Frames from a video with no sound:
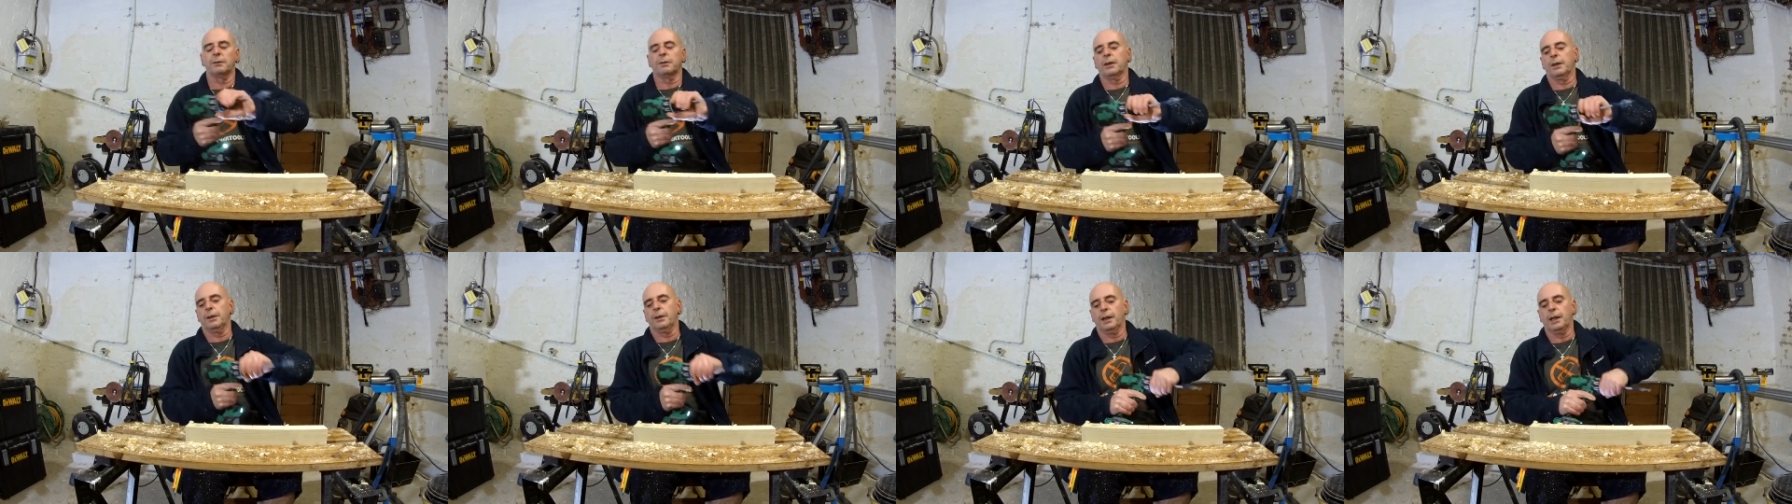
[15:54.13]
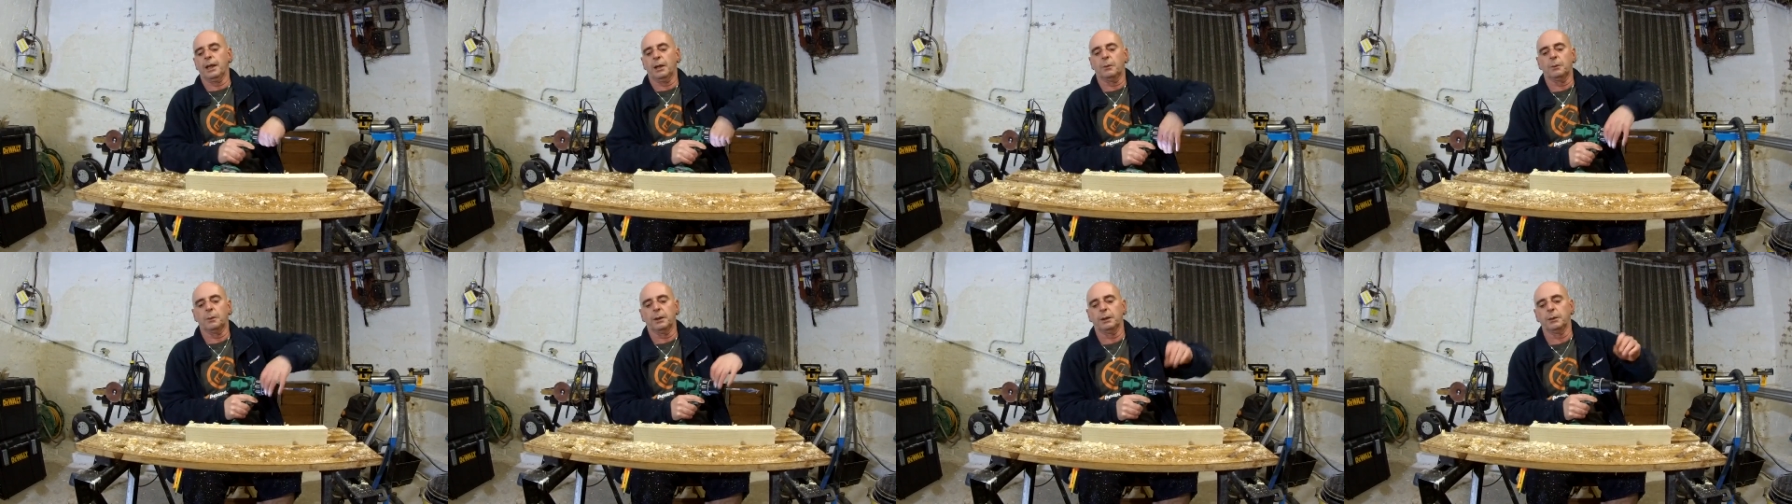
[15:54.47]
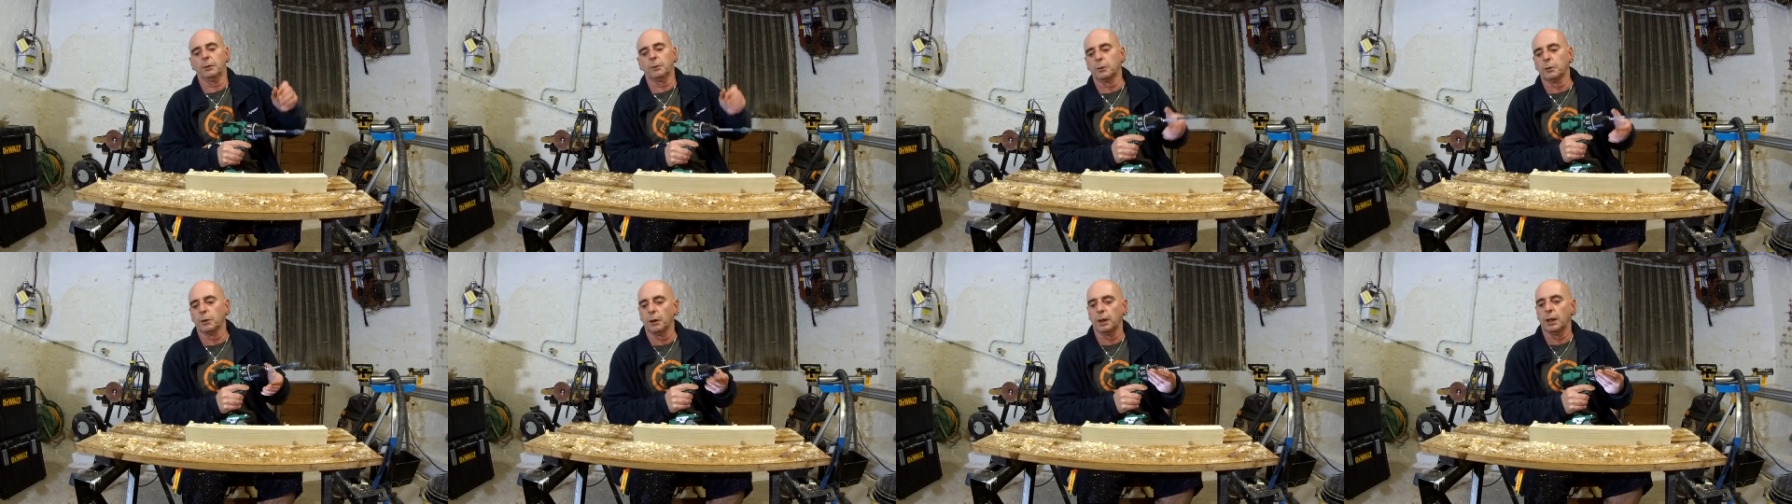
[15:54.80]
rid of that one,
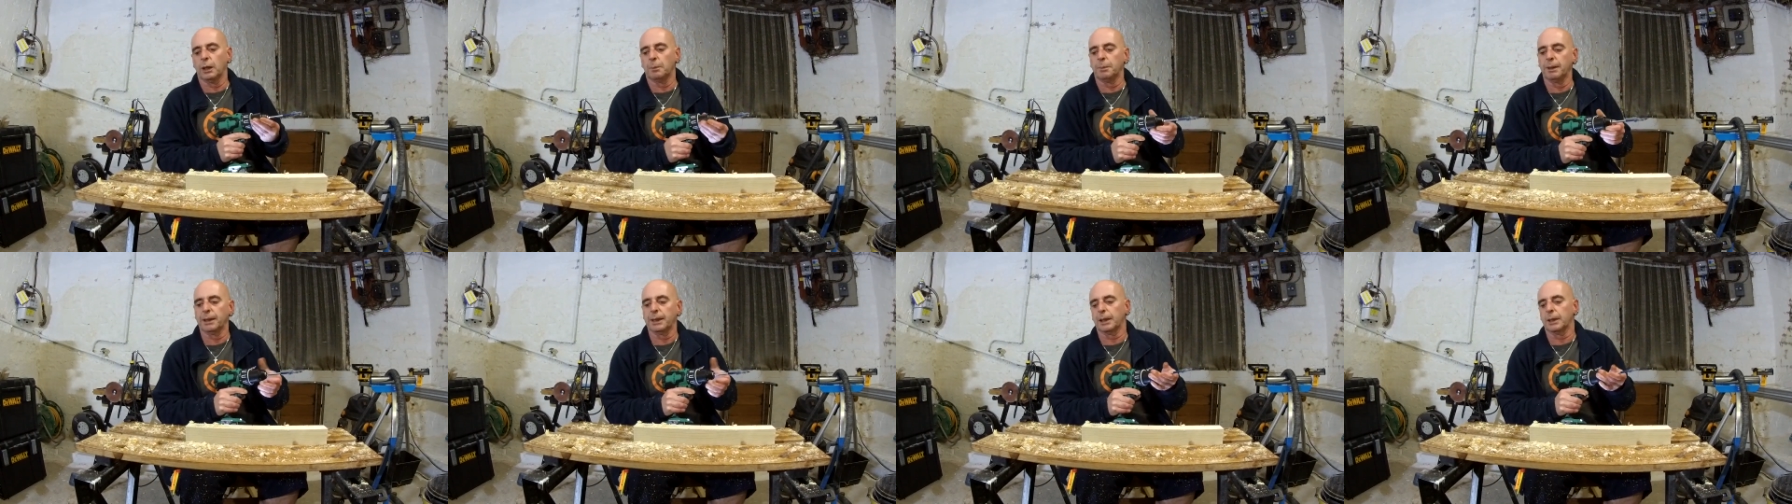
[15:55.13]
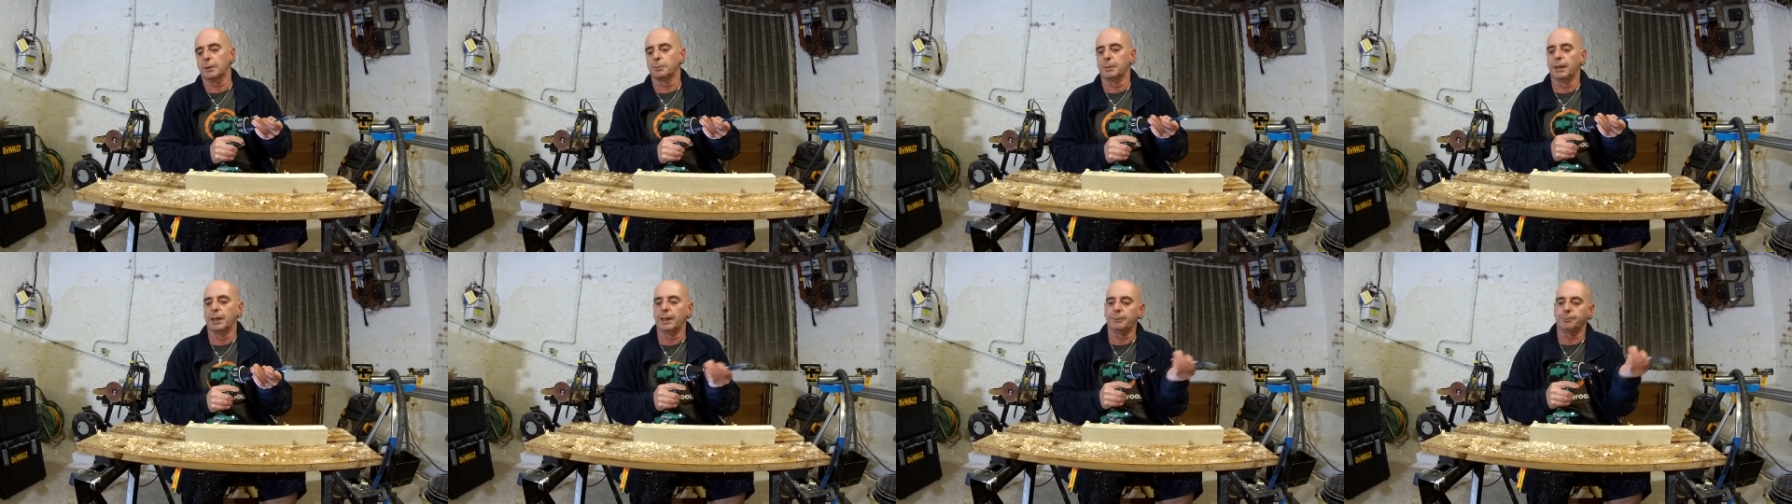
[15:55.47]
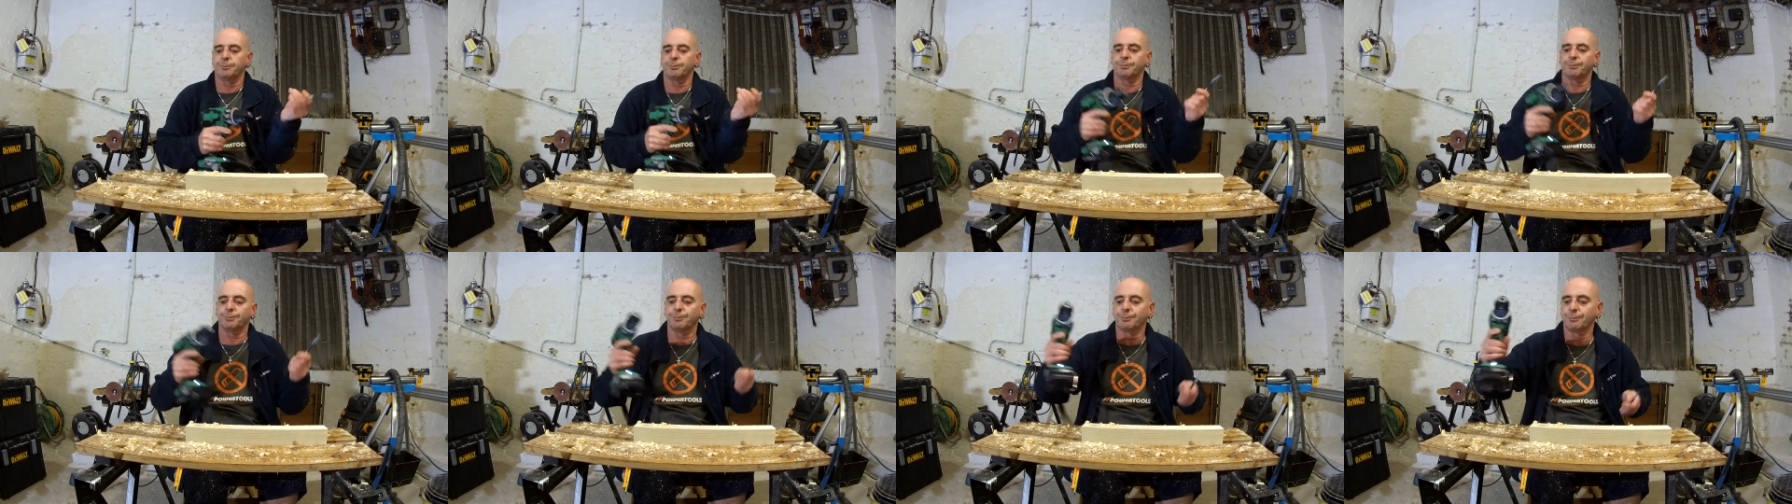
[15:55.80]
we'll go to a bigger bit.
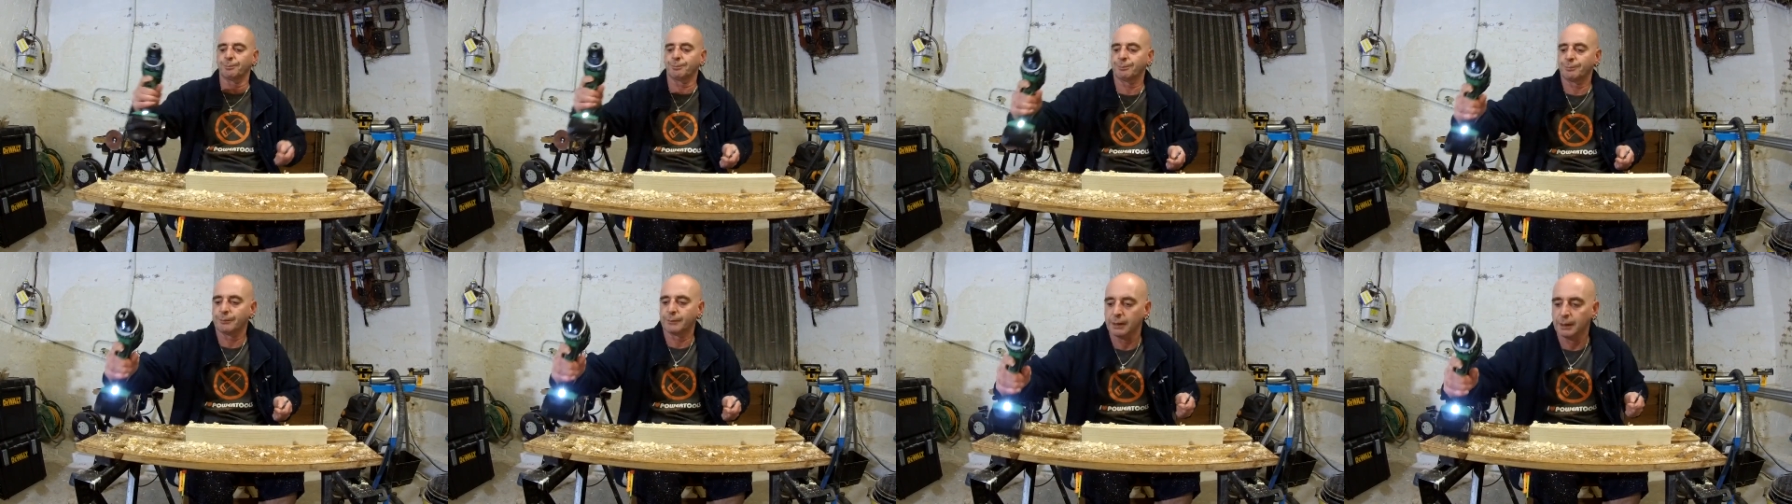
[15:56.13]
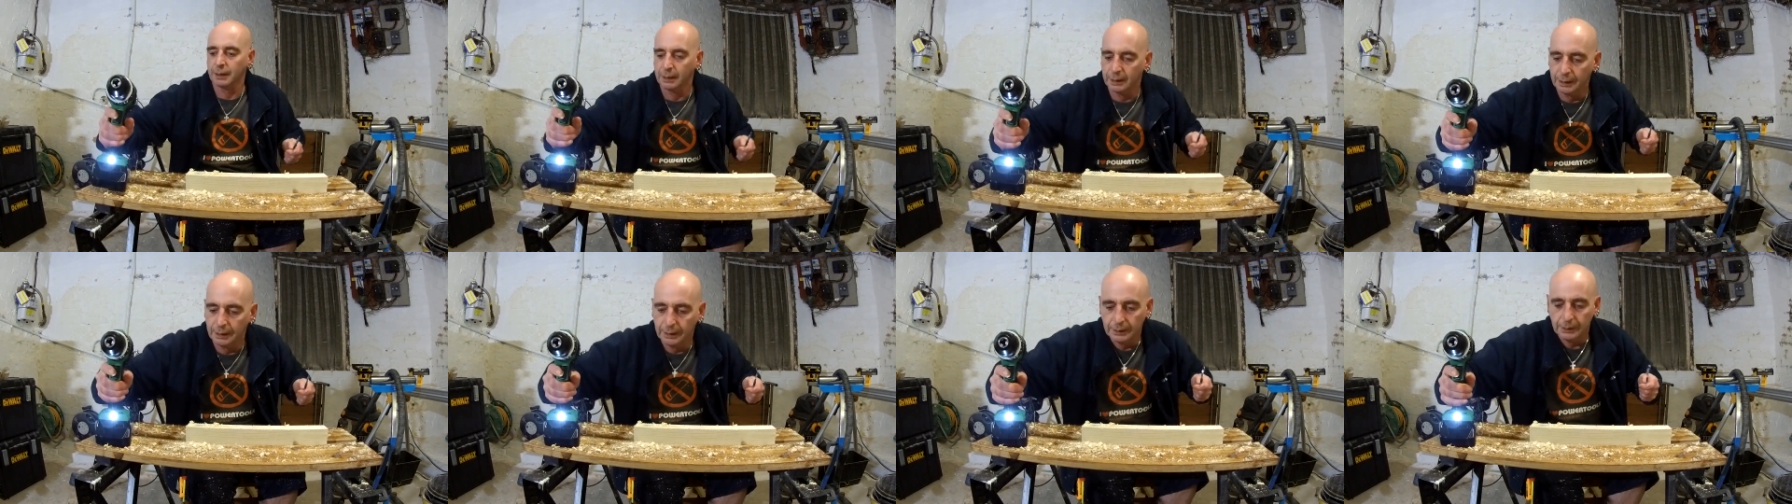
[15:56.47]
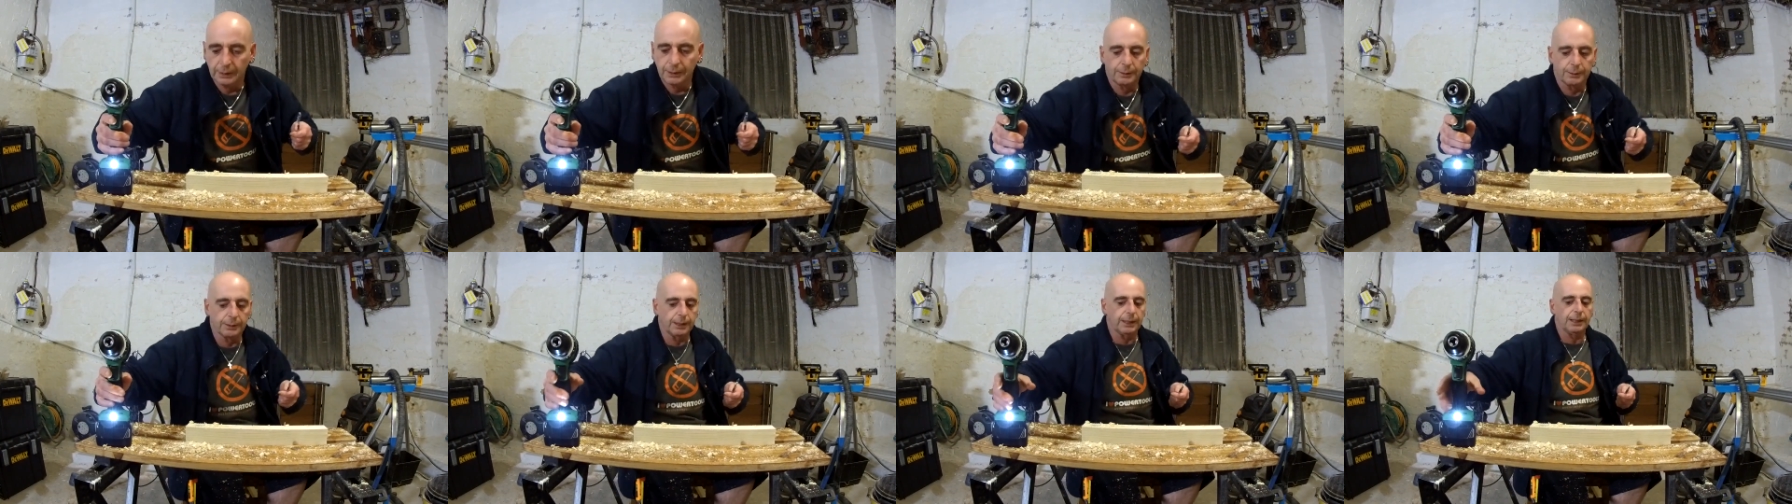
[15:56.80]

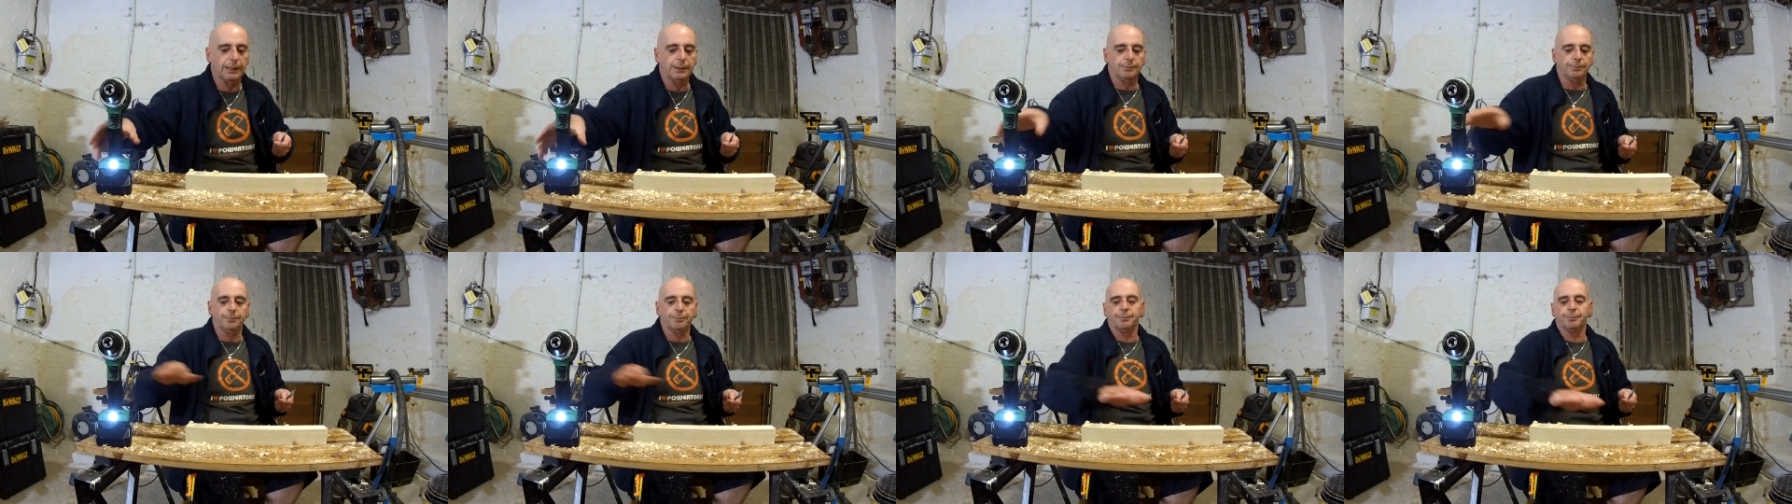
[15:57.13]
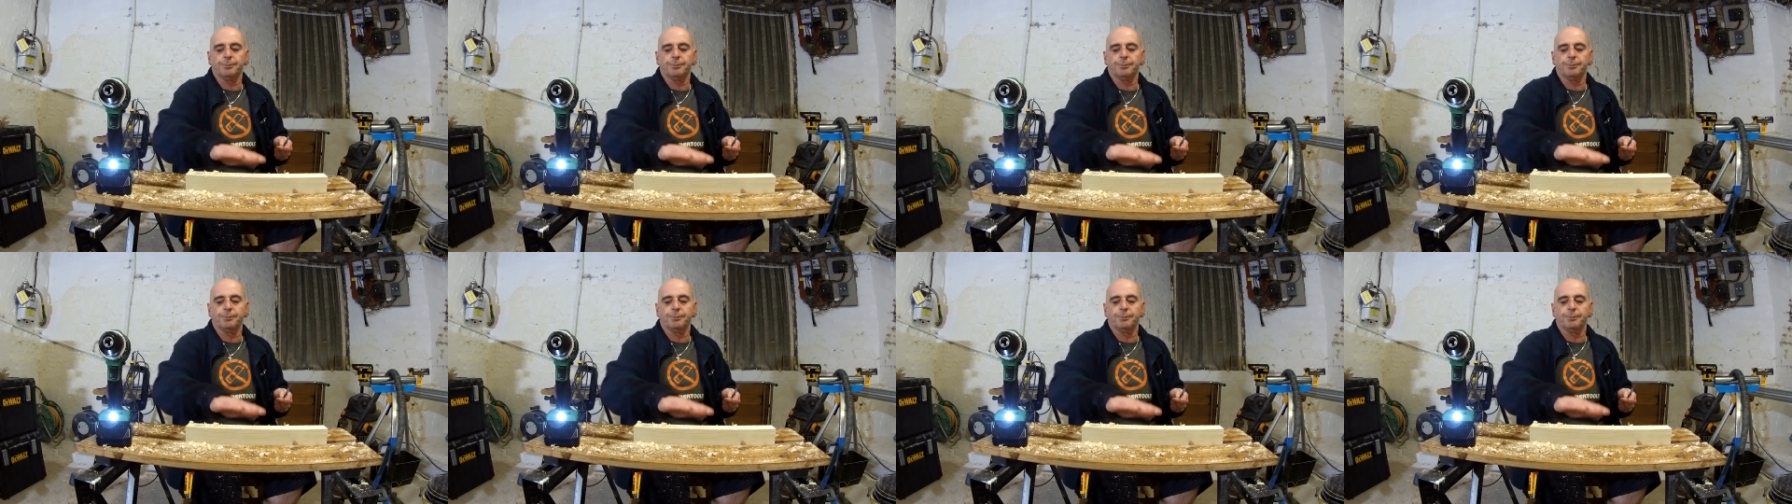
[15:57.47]
Right,